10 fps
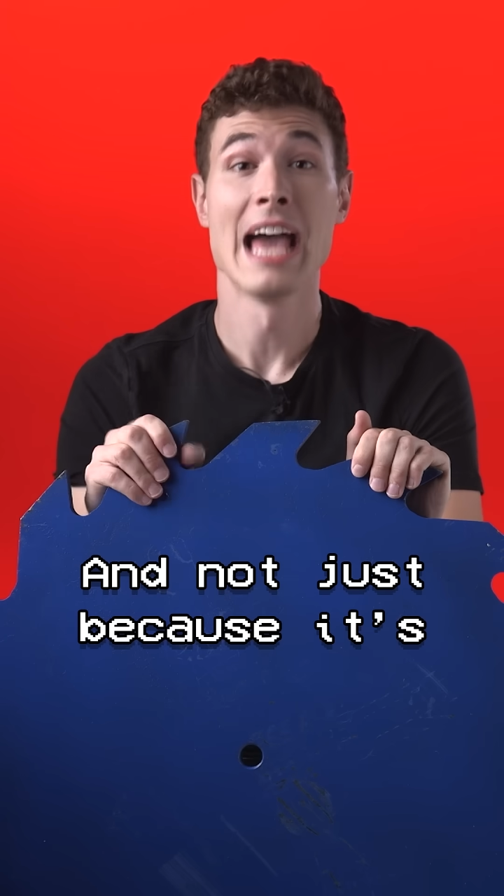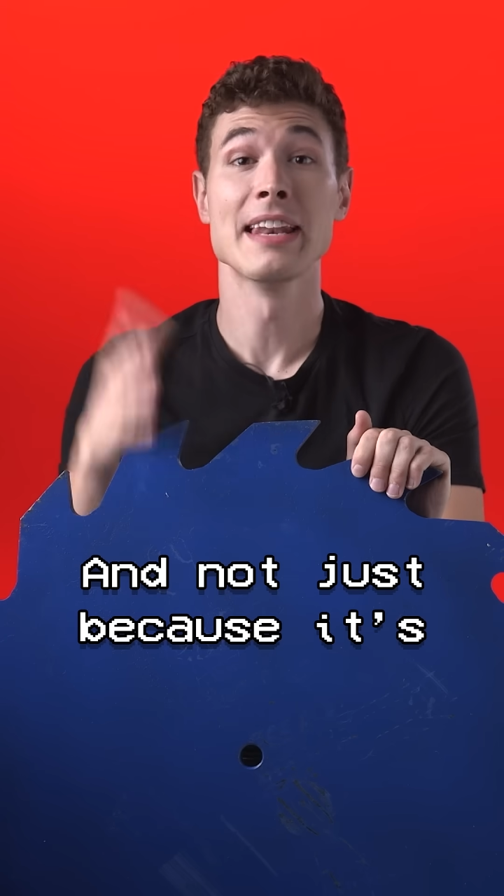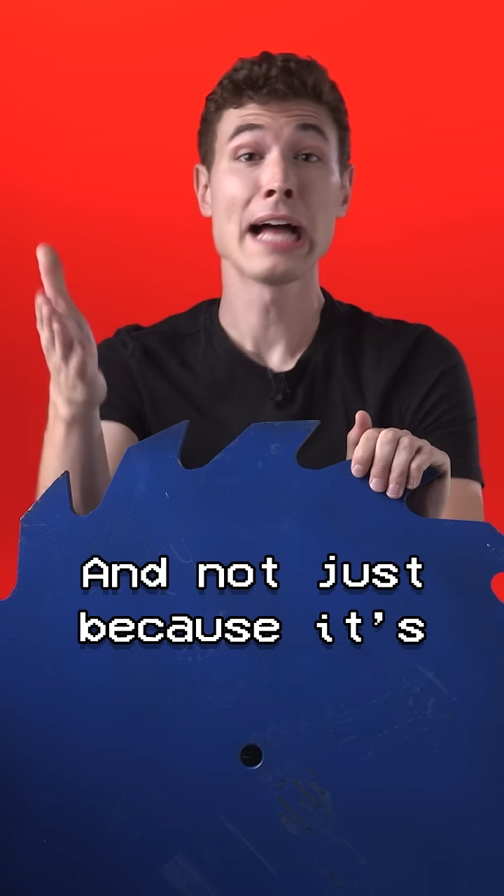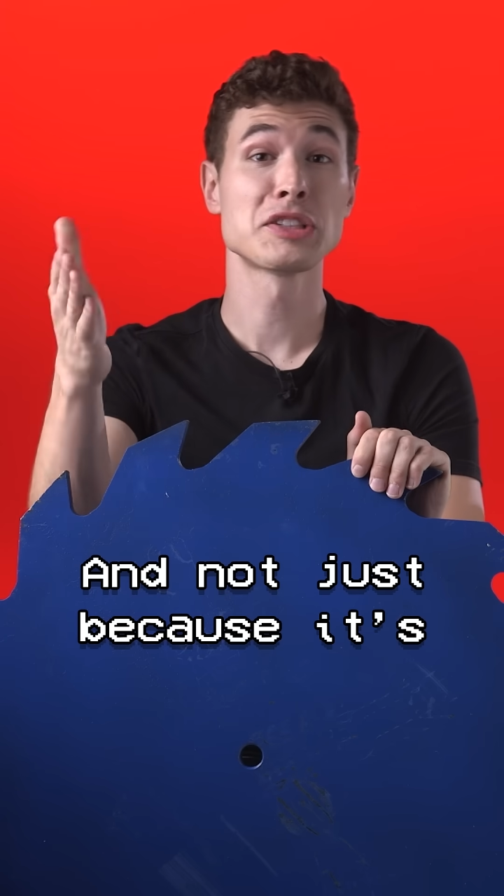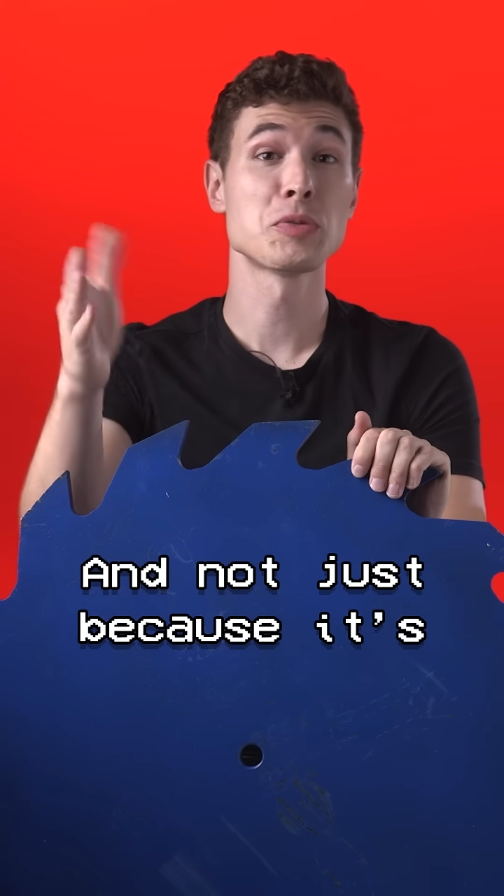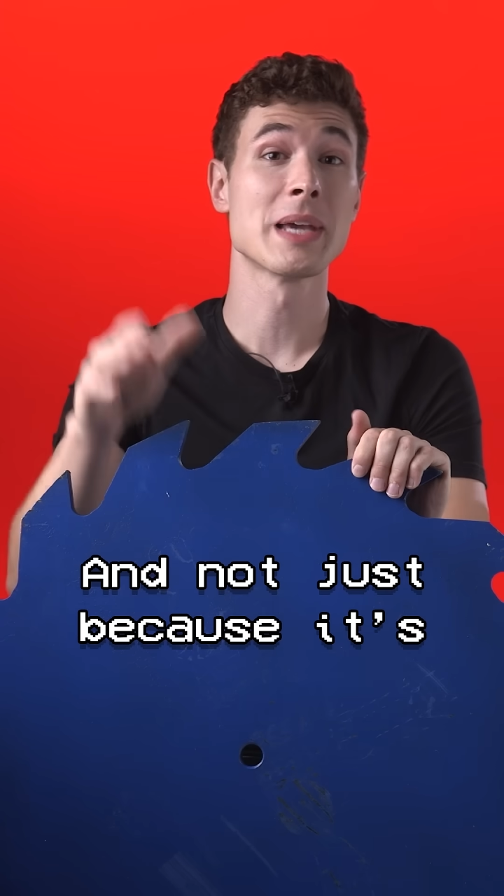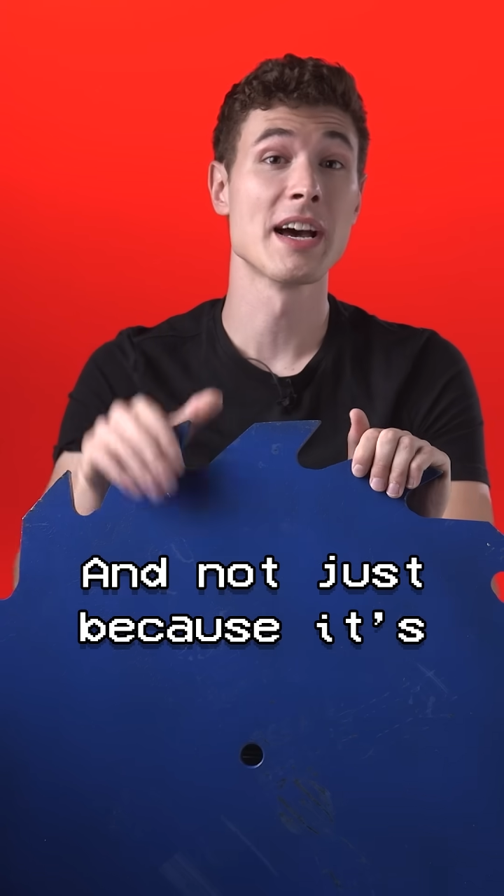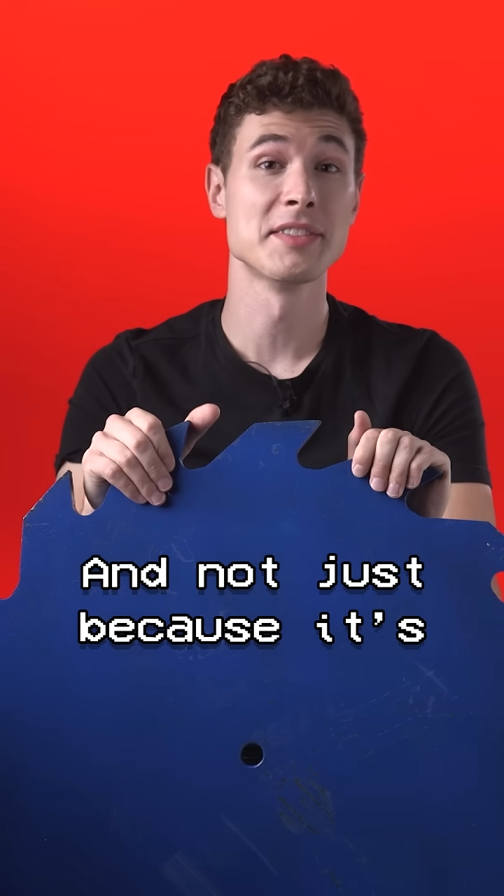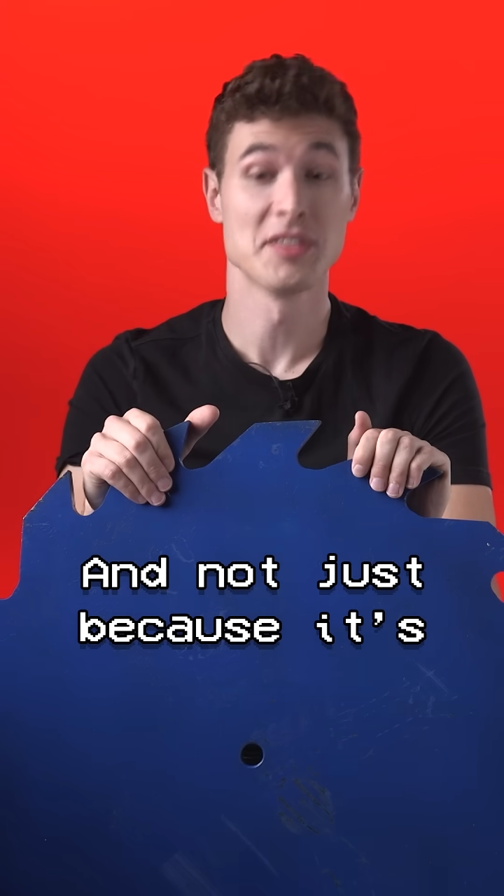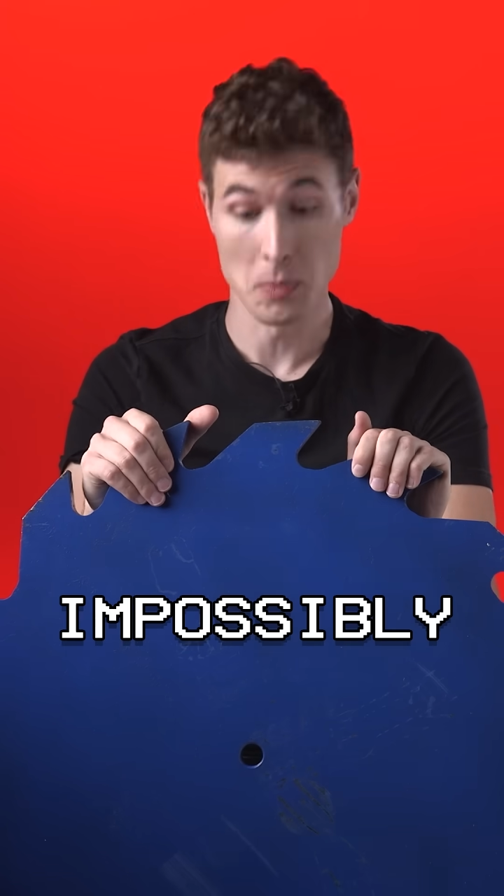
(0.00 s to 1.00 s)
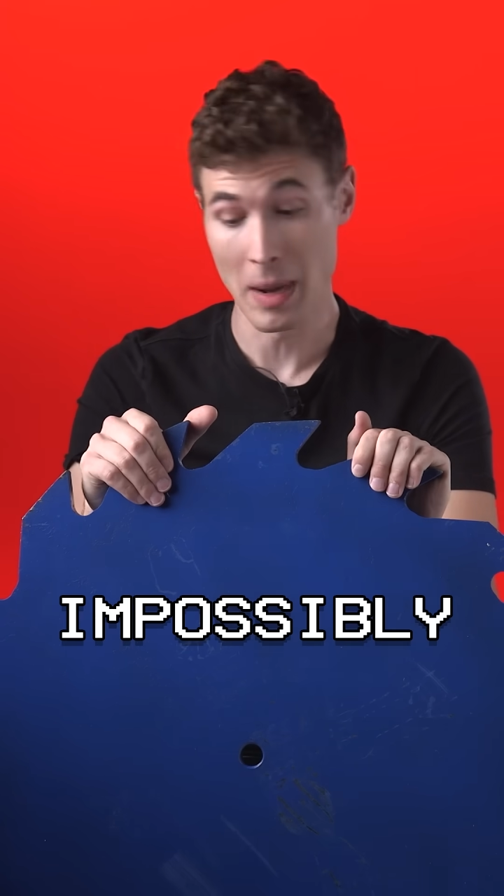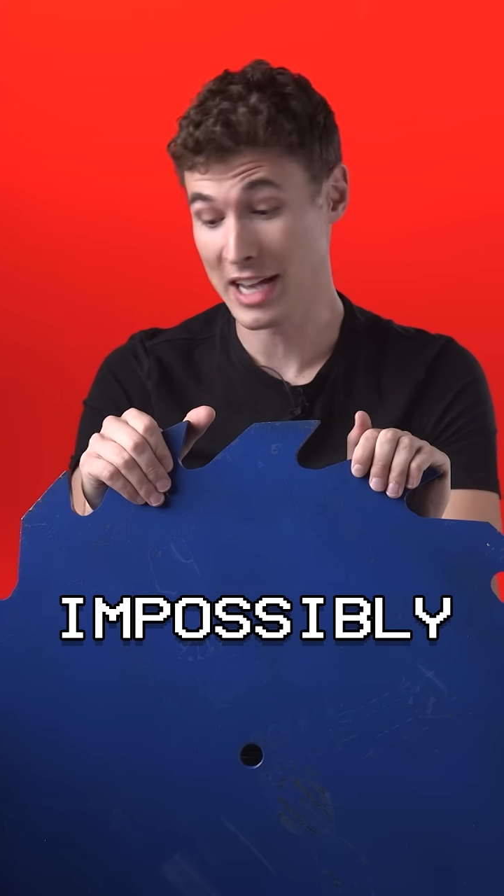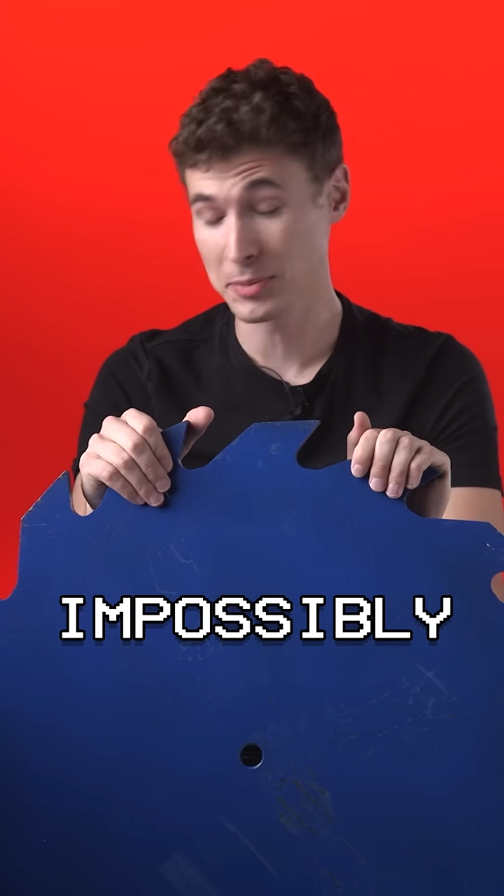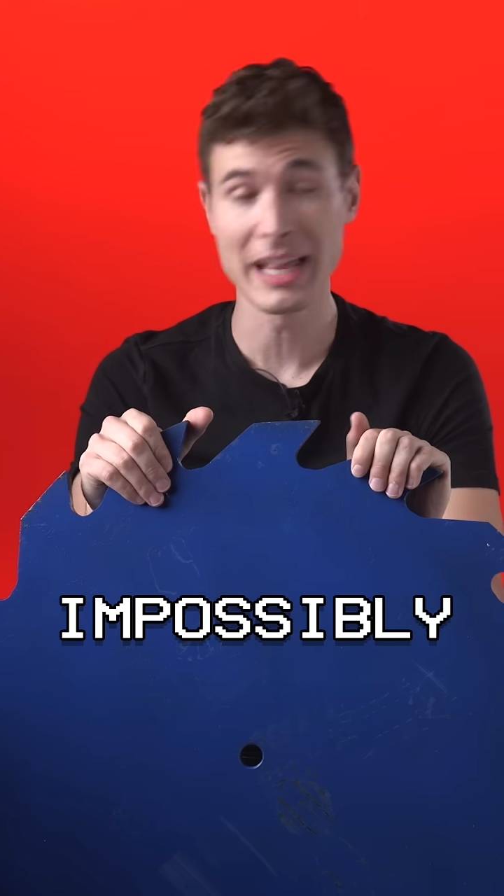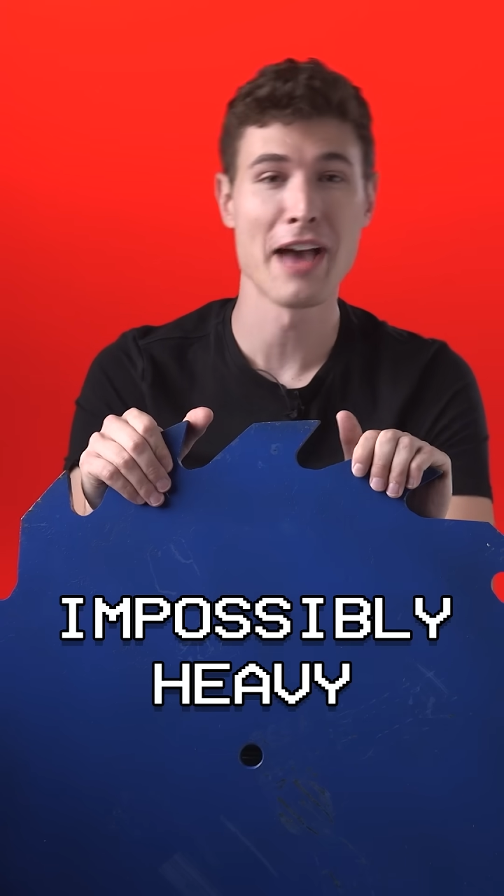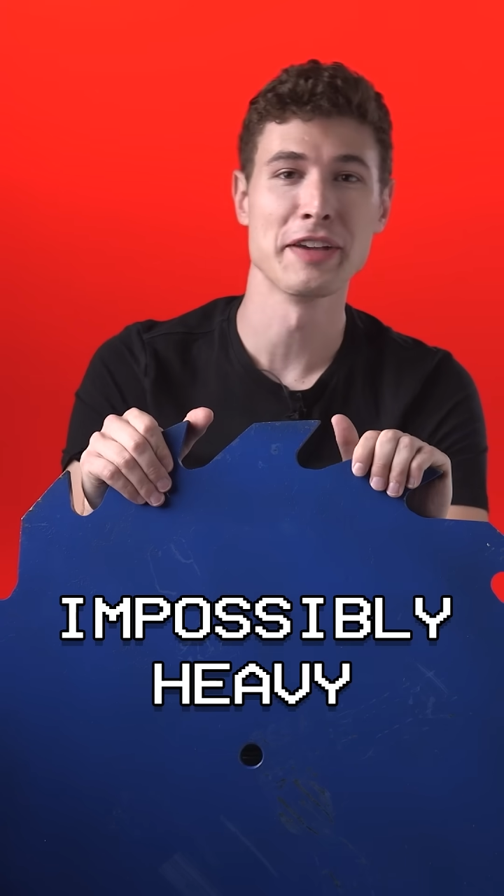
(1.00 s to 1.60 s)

And not just because it's impossibly